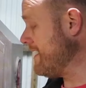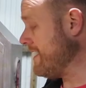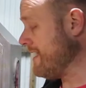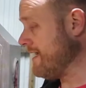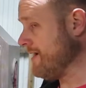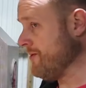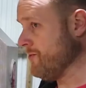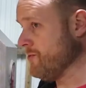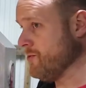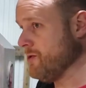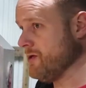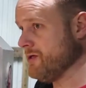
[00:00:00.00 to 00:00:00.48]

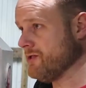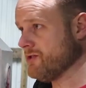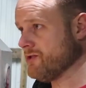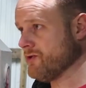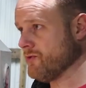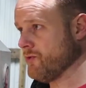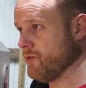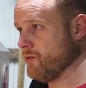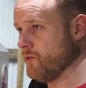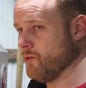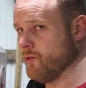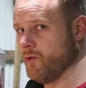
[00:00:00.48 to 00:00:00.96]
It was
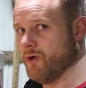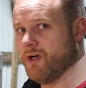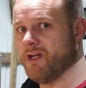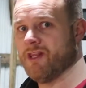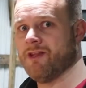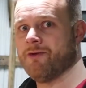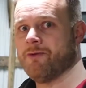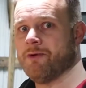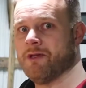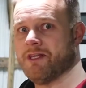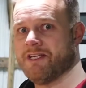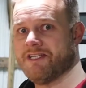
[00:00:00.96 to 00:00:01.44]

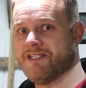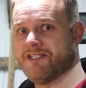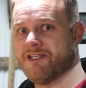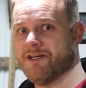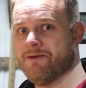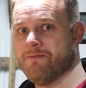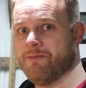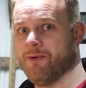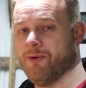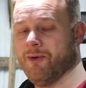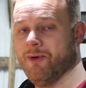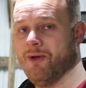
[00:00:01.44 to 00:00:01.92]
really, really
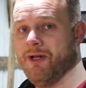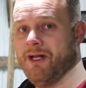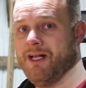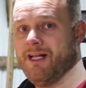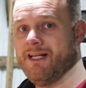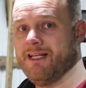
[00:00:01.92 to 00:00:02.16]
simple.